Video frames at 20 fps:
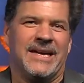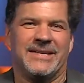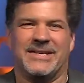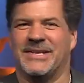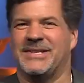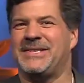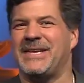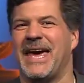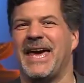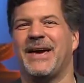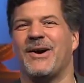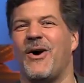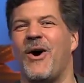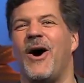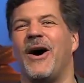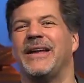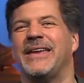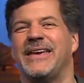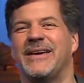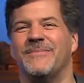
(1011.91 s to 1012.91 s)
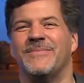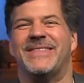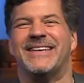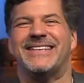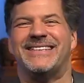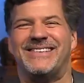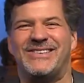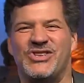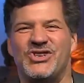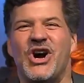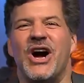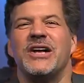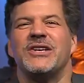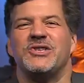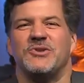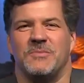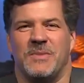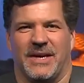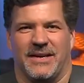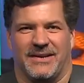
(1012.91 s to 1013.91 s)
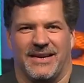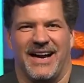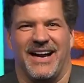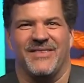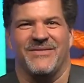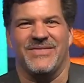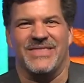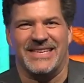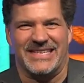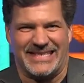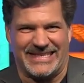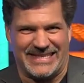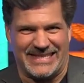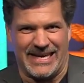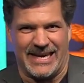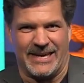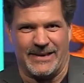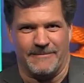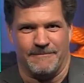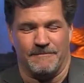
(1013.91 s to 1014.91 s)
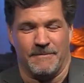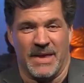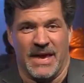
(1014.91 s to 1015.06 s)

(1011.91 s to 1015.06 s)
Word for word: to take on him the judgment of the sin.